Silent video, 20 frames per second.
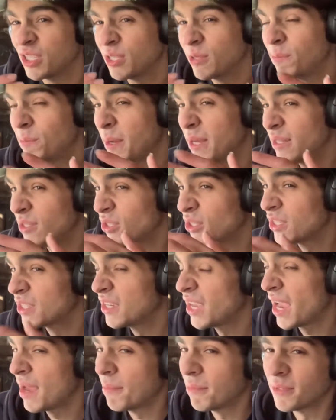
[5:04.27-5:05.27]
spit just
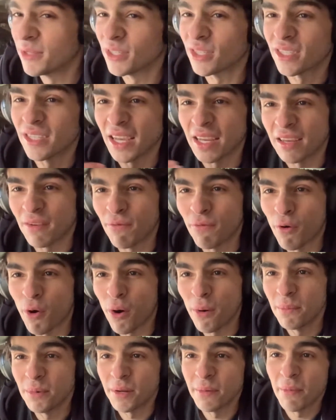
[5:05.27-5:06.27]
came, just like
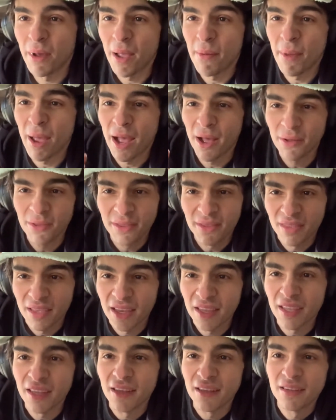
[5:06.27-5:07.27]
formed in my mouth
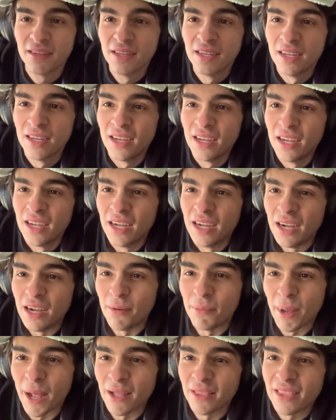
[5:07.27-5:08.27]
thinking
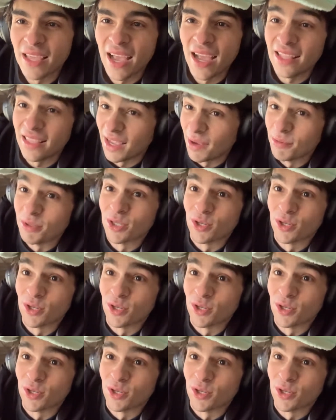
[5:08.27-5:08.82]
about that? That was